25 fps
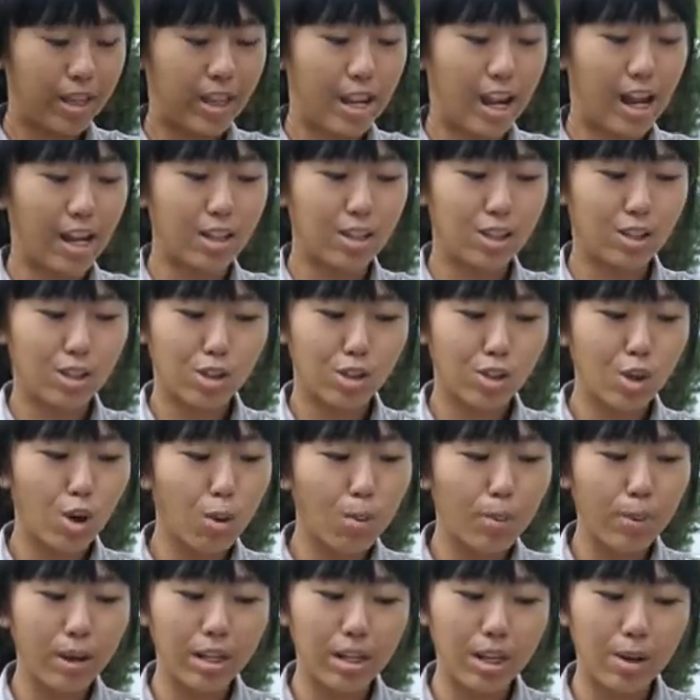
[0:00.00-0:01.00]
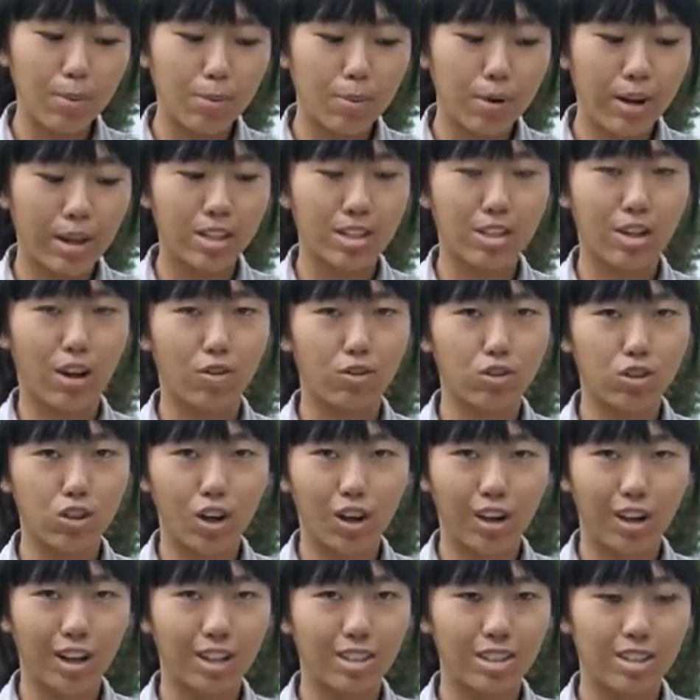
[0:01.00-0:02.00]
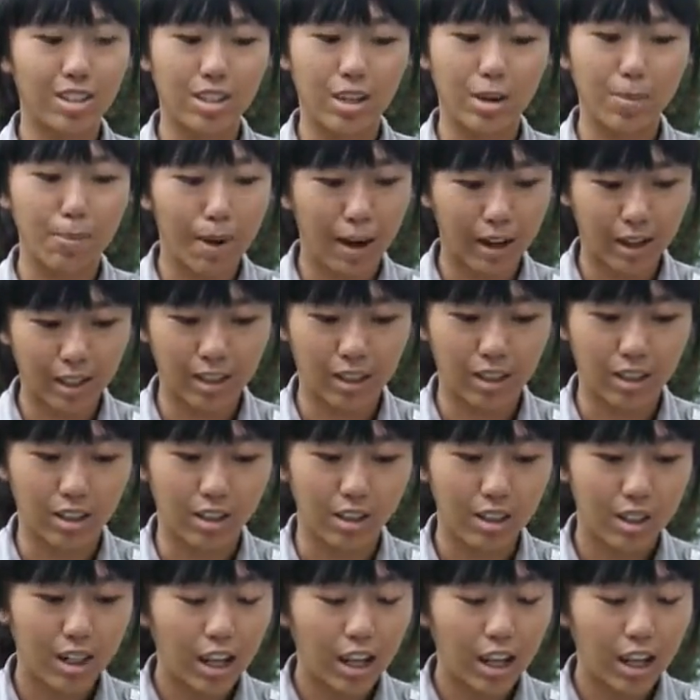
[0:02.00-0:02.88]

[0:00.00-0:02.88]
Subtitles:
there are so many brands of chocolates in the market.